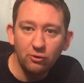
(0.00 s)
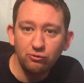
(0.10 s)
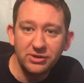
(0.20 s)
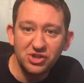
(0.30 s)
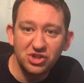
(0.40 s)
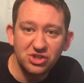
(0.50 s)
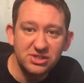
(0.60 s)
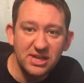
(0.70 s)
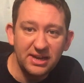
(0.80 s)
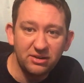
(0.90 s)
Rich
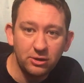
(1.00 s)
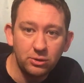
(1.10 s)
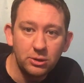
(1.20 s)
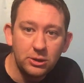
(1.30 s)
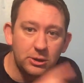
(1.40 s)
Dando,